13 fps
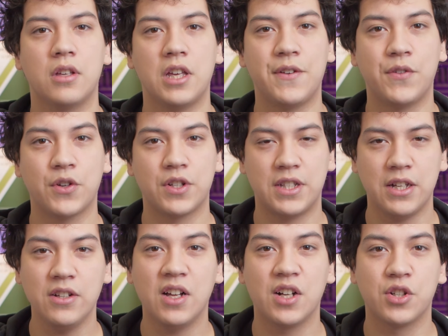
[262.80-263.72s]
If you're
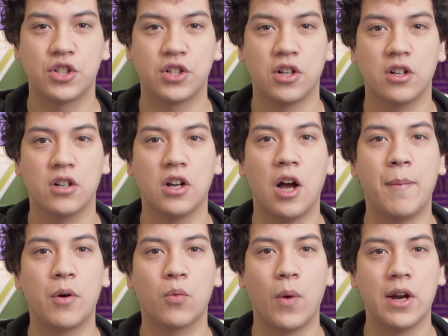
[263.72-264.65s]
still unsure
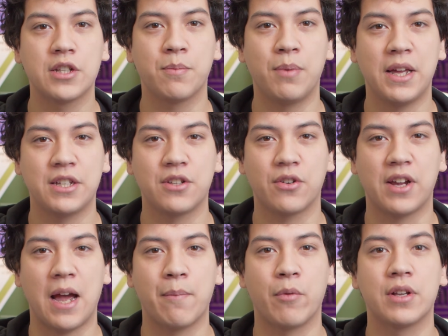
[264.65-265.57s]
about where to place your
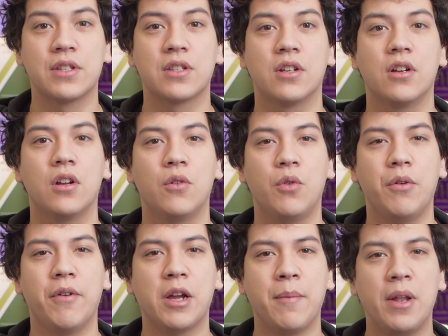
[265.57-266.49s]
cameras, we
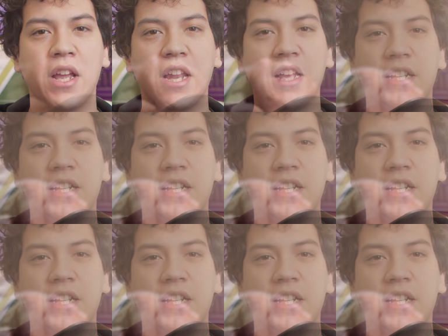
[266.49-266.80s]
recommend getting